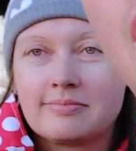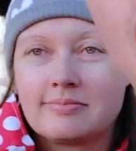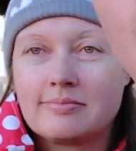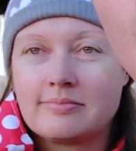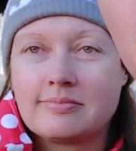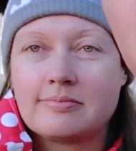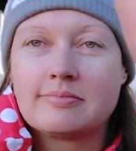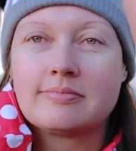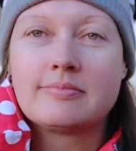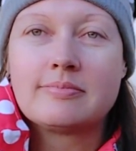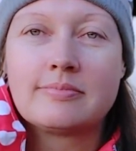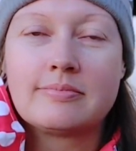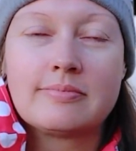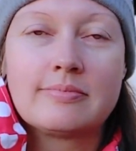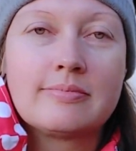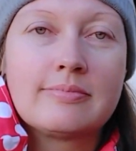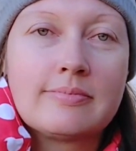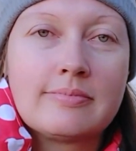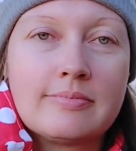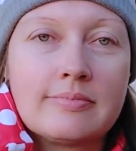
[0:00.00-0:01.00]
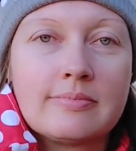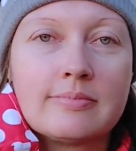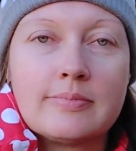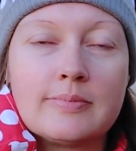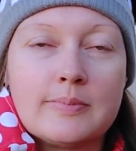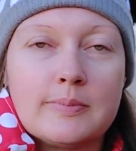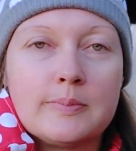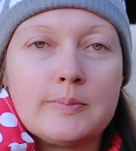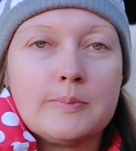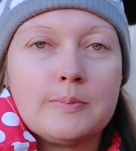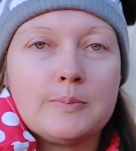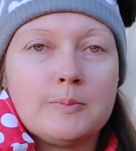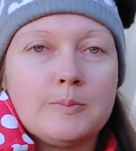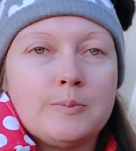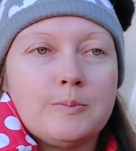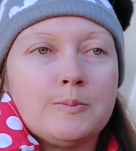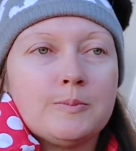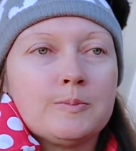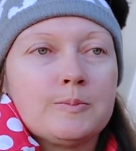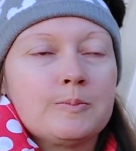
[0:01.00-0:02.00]

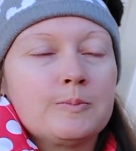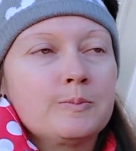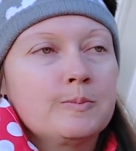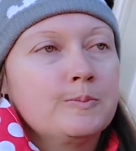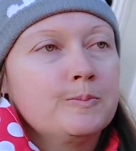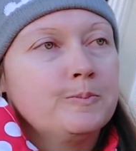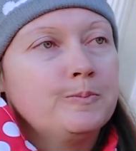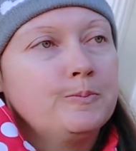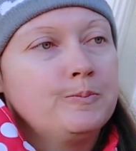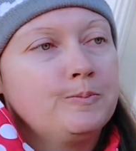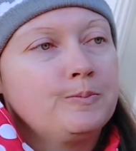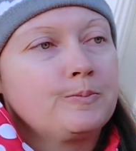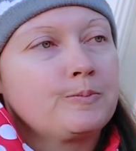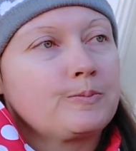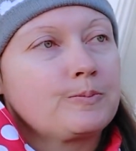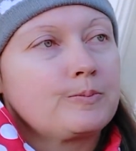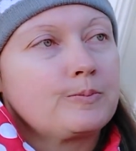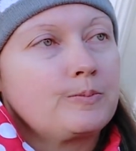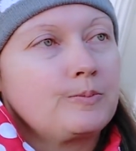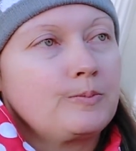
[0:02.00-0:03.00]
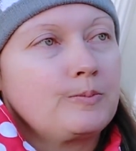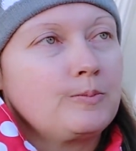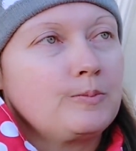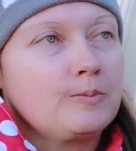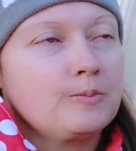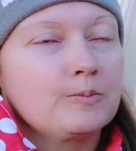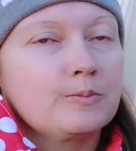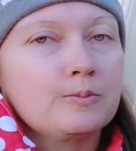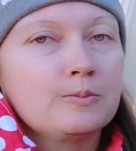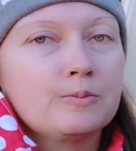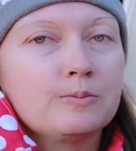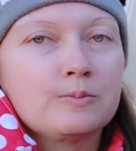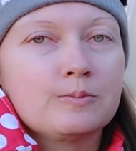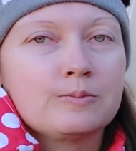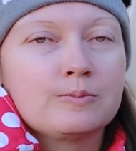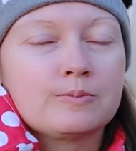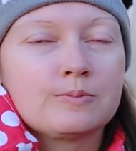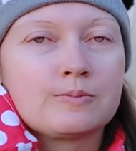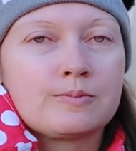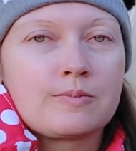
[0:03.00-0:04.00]

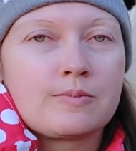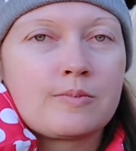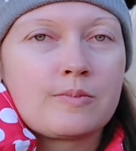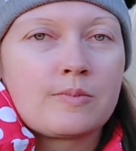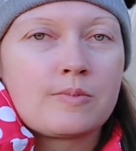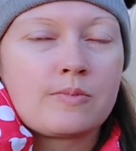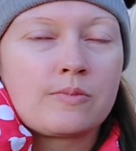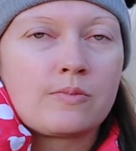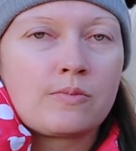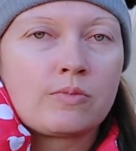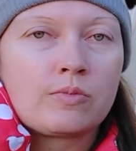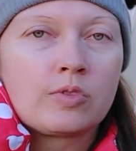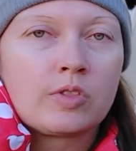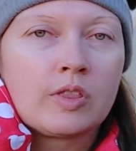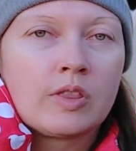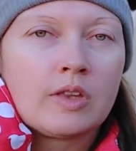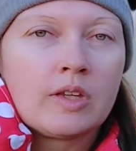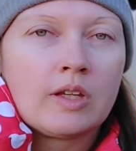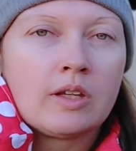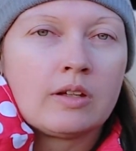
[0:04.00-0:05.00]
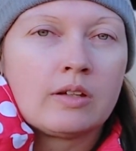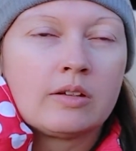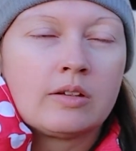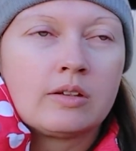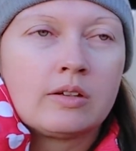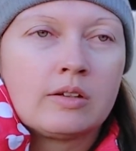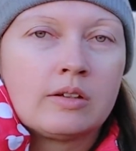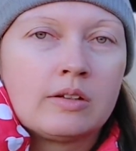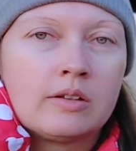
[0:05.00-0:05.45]
[no speech]